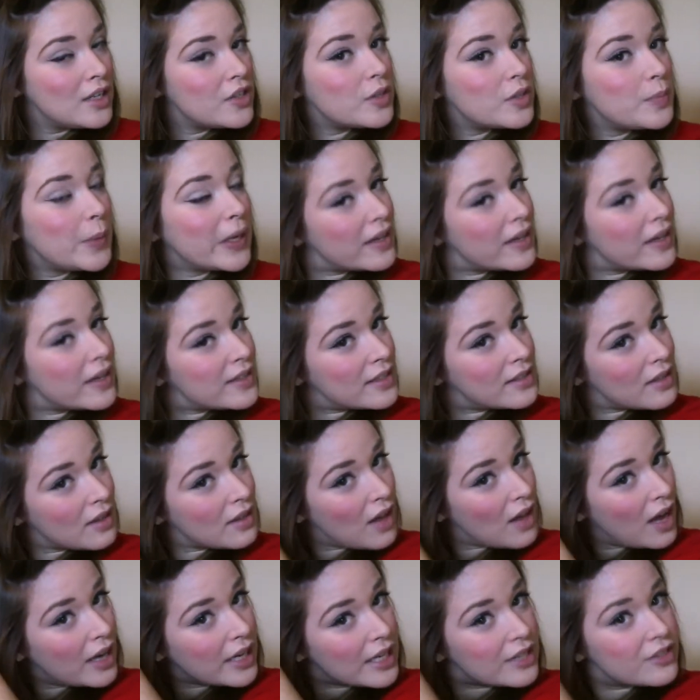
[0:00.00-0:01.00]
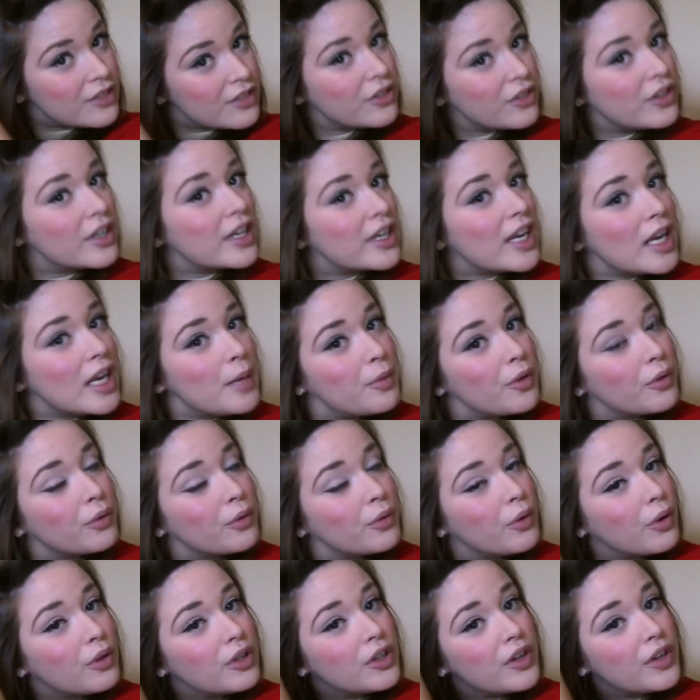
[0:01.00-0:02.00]
just because it's a lot easier to keep the
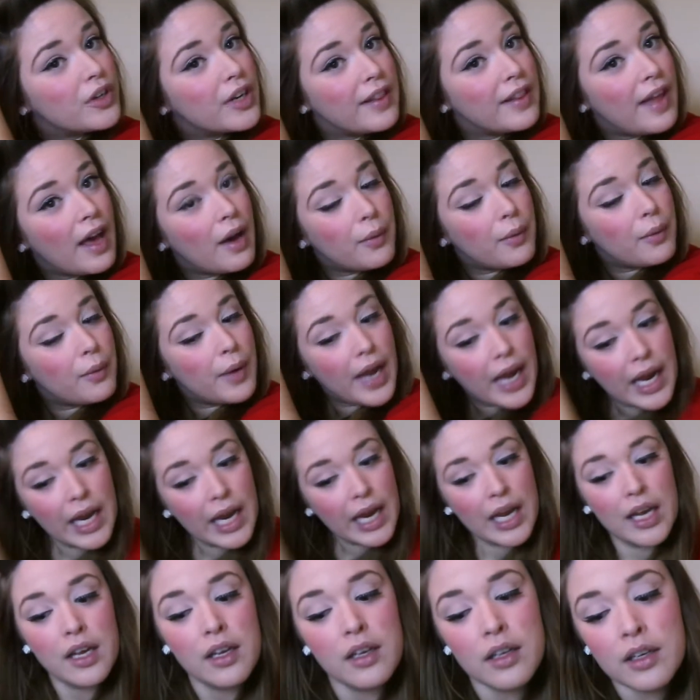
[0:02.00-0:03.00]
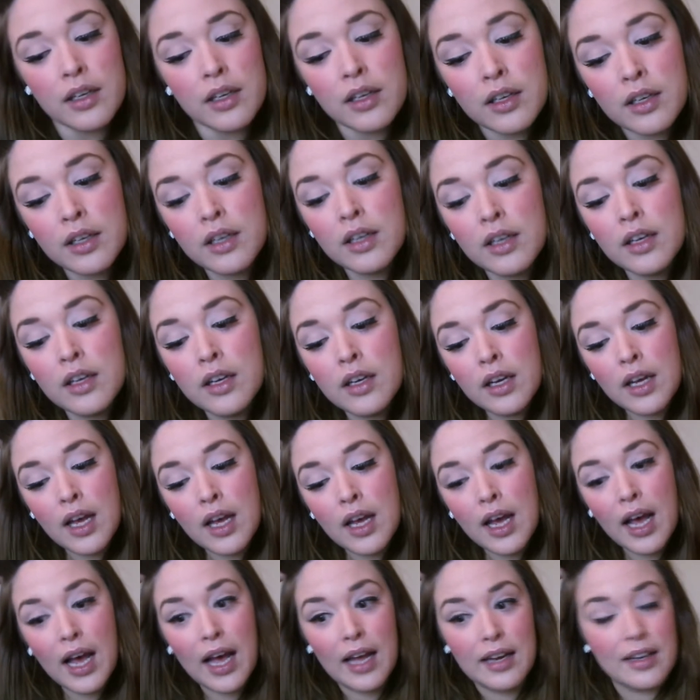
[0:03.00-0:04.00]
roller in that way
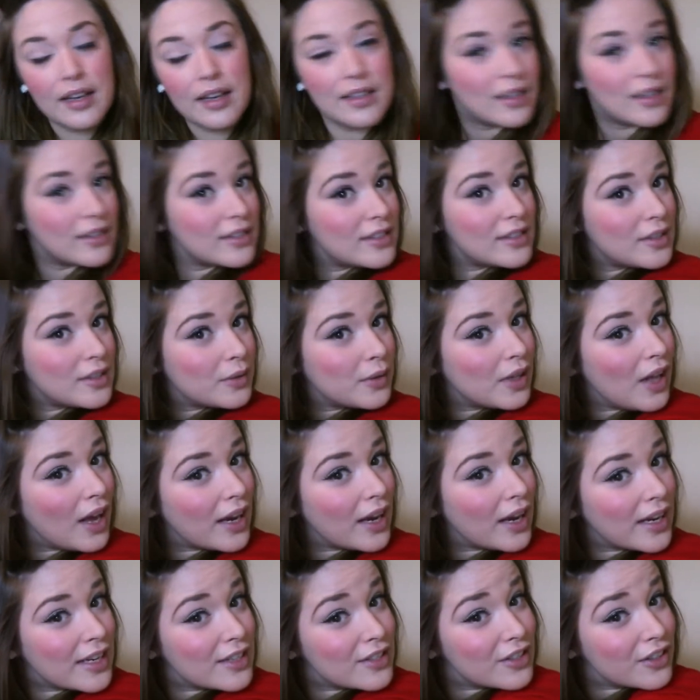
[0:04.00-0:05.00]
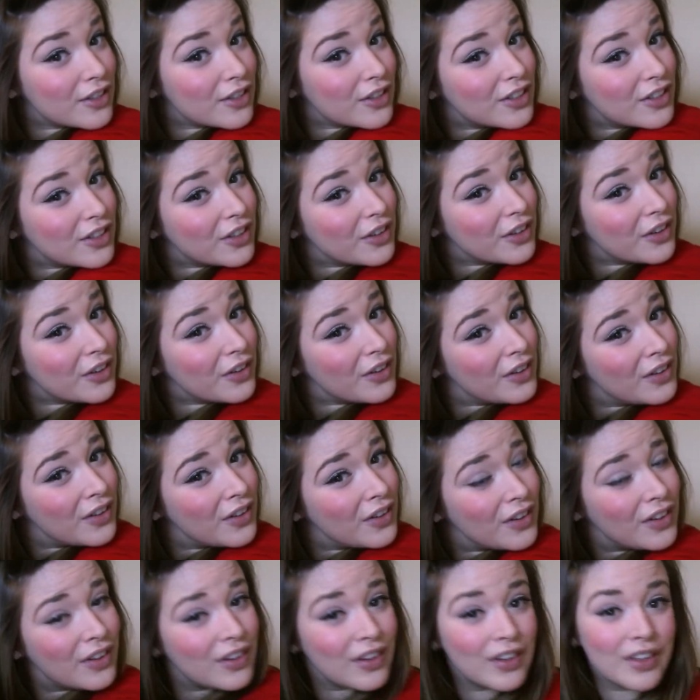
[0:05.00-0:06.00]
and it's also a lot easier to
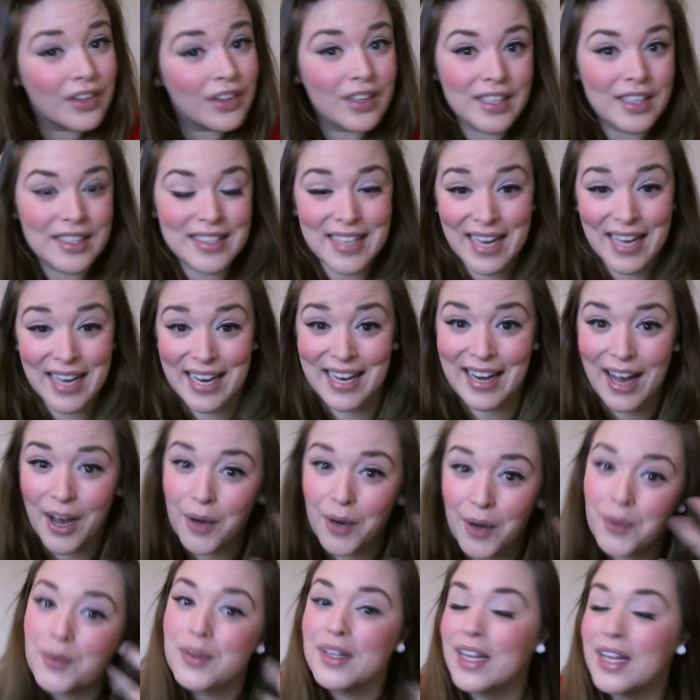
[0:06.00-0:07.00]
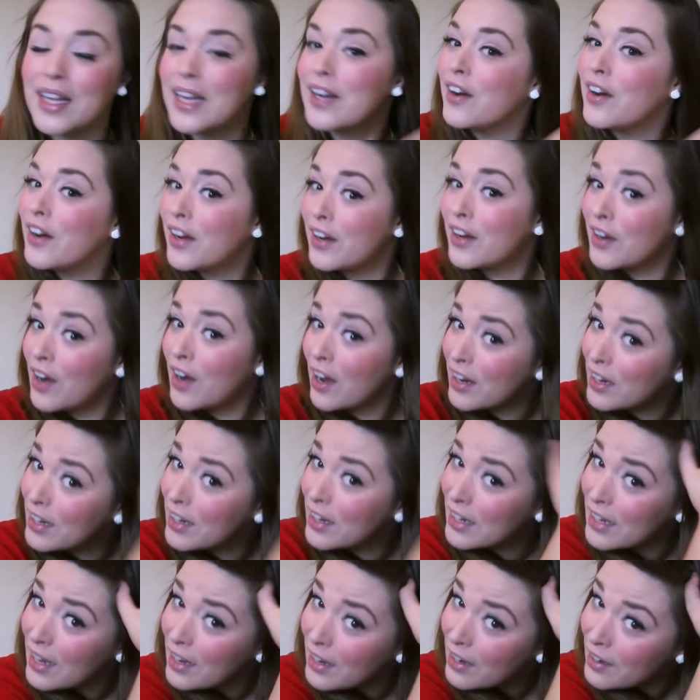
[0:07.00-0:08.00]
take it out later. You're not going
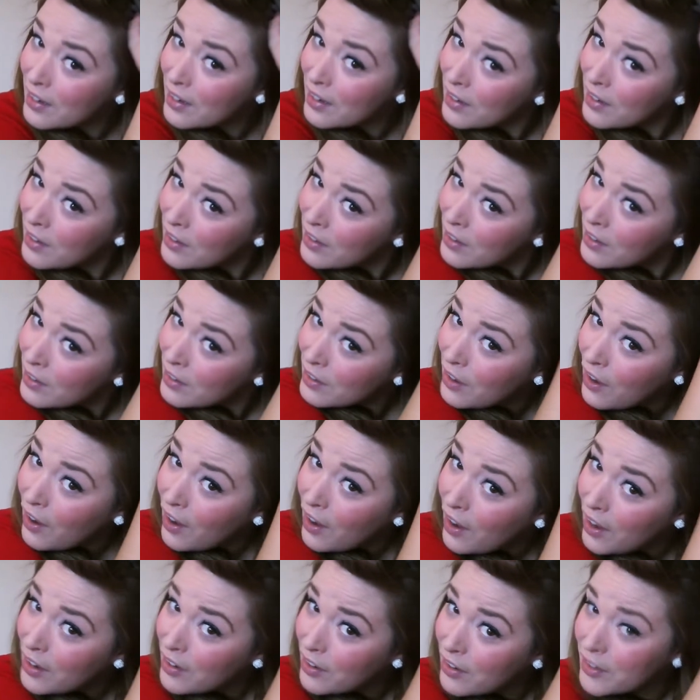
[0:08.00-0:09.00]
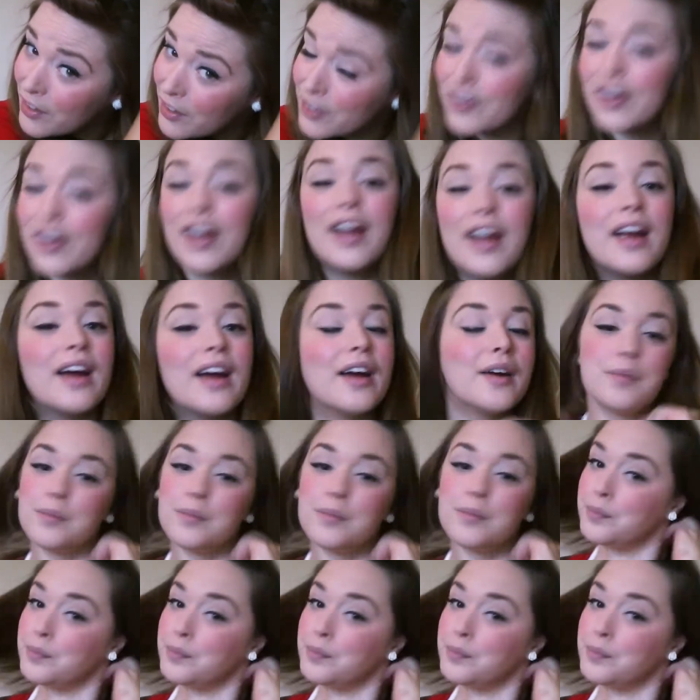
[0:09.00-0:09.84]
to get it caught on your hair.